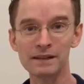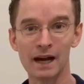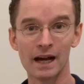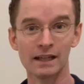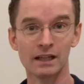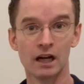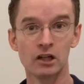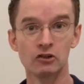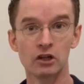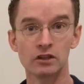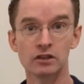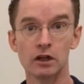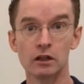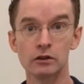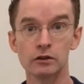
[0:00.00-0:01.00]
The high
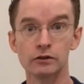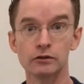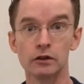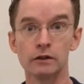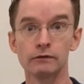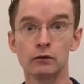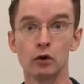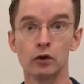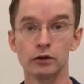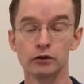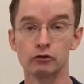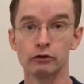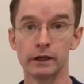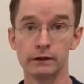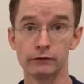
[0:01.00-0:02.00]
contrast colors are of
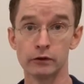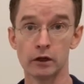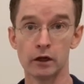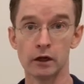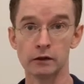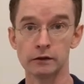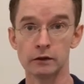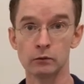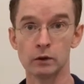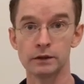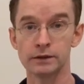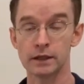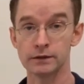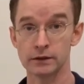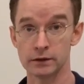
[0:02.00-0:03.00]
course great for our little
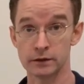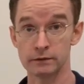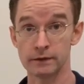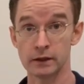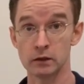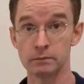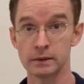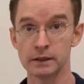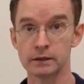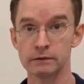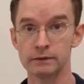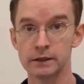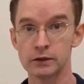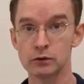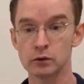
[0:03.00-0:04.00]
ones as they're developing
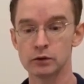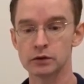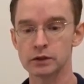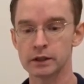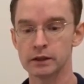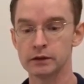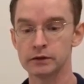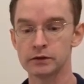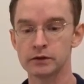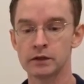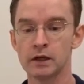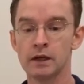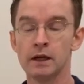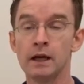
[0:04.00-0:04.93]
their visual skills